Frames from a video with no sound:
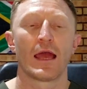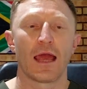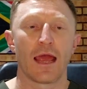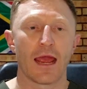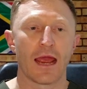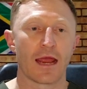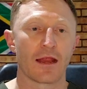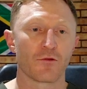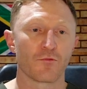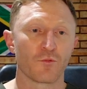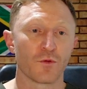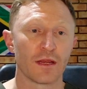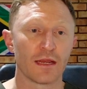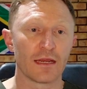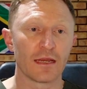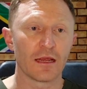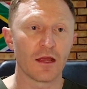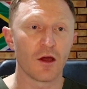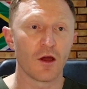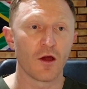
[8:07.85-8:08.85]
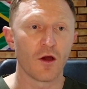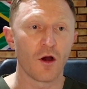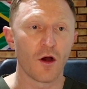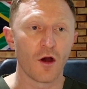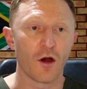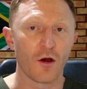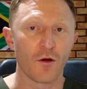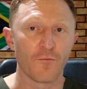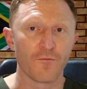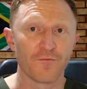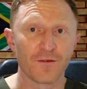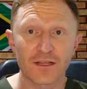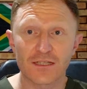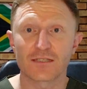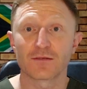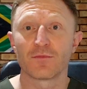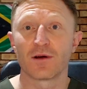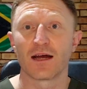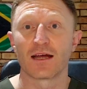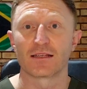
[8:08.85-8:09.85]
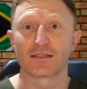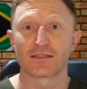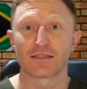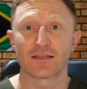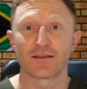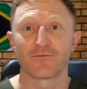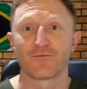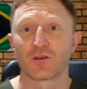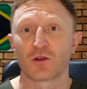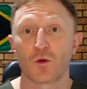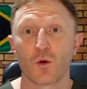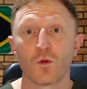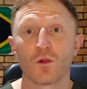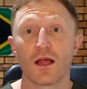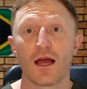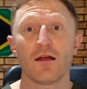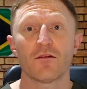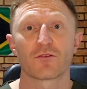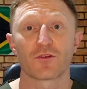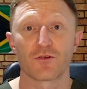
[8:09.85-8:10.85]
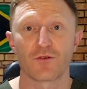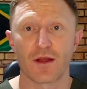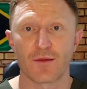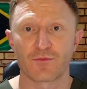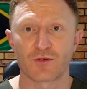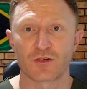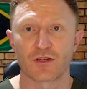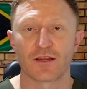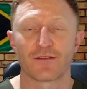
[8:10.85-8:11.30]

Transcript: And we are victimized if we call out corruption,